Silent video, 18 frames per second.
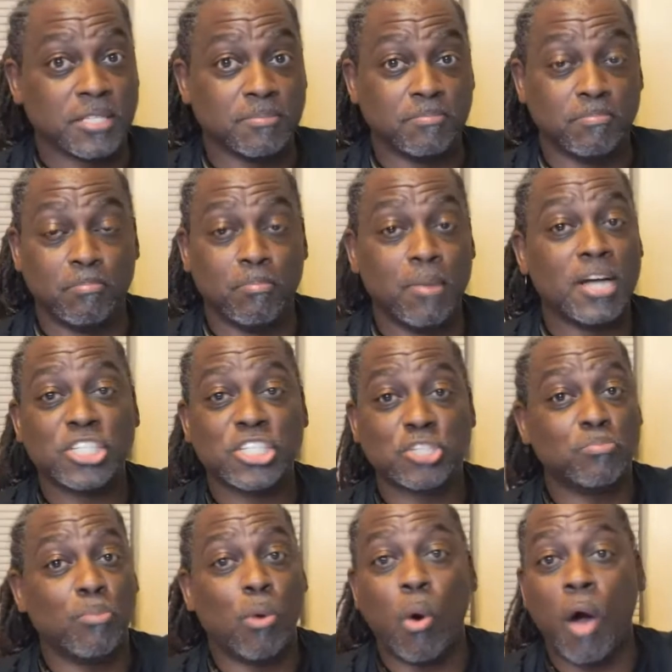
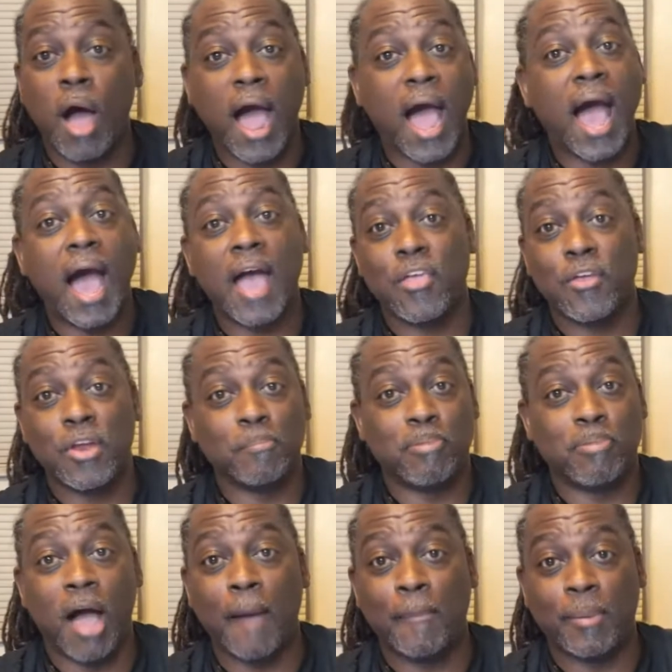much more higher in
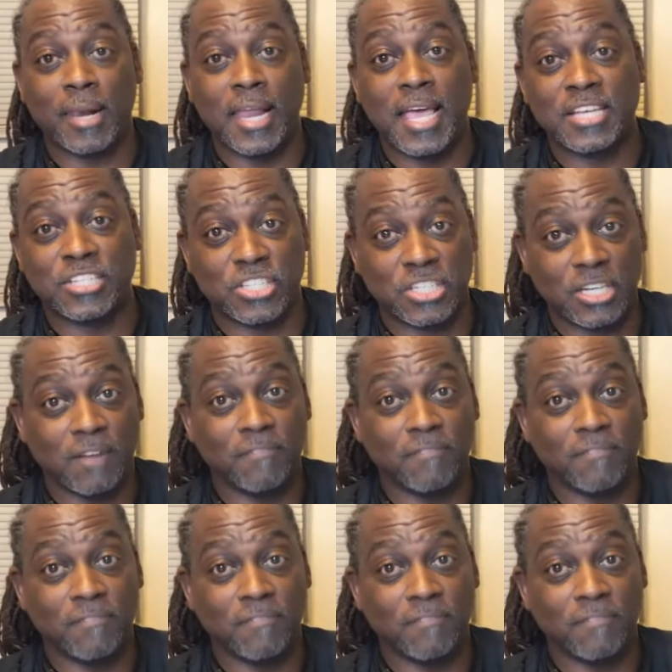population